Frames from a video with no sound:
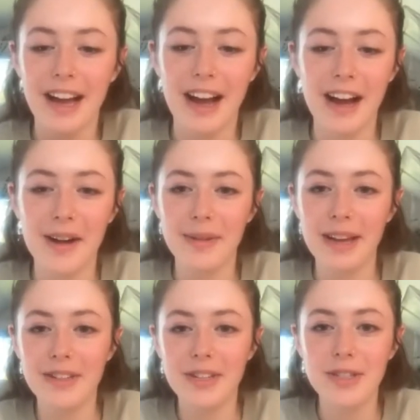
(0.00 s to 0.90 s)

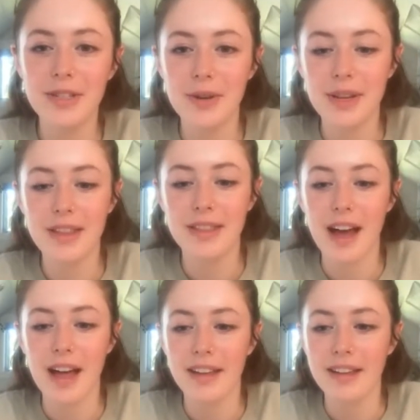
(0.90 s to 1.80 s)
And just noting
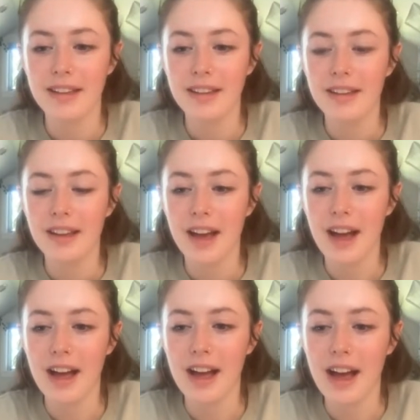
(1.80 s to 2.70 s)
that
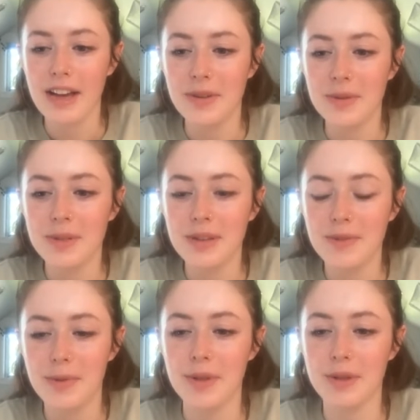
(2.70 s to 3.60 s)
I do see a
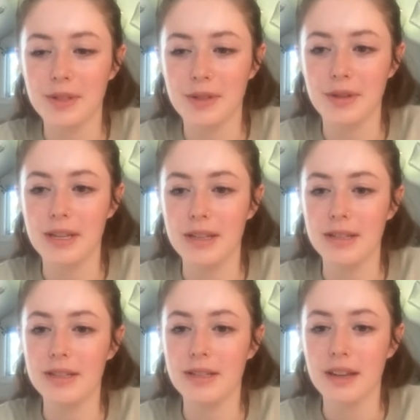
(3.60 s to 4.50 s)
few other
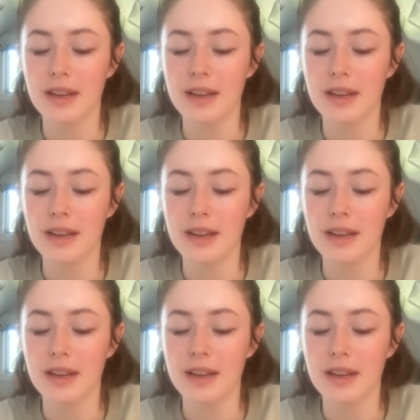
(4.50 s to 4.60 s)
students,